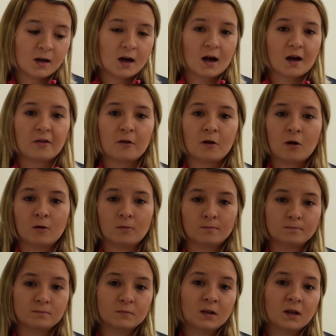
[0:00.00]
I thought
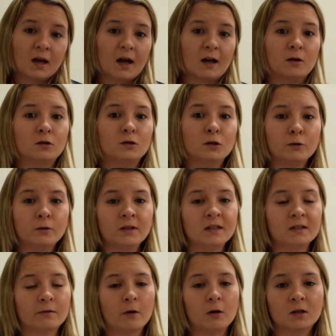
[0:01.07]
I could do
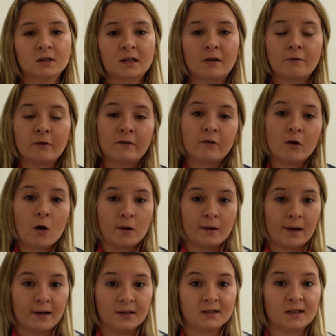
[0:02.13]
these vlogs every
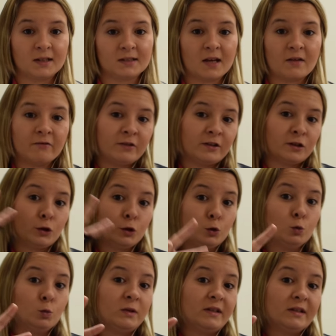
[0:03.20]
fortnight, so that's every 2
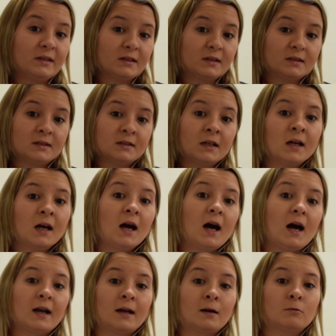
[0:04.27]
weeks,
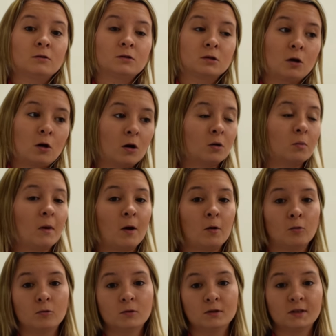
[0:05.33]
and I will talk about
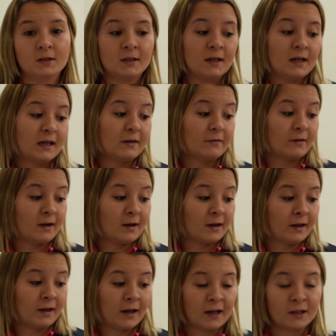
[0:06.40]
if I
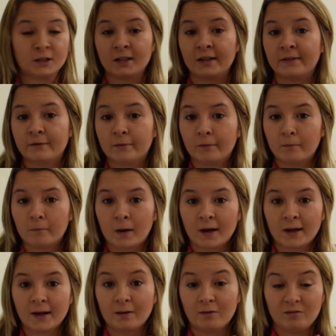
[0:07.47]
achieved
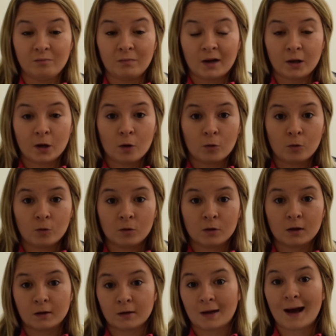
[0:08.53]
my goal
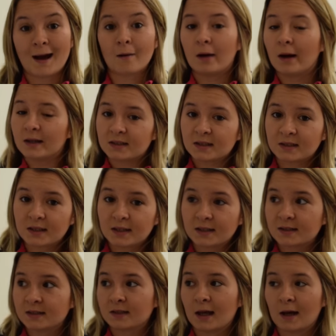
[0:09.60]
and how I did
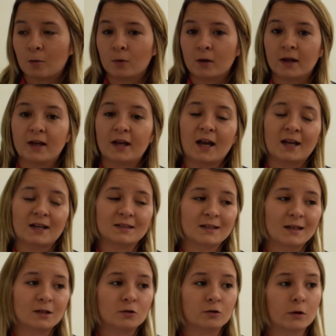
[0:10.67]
it that week,
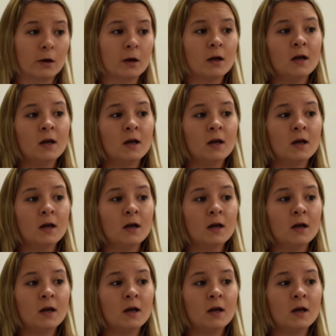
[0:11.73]
etc.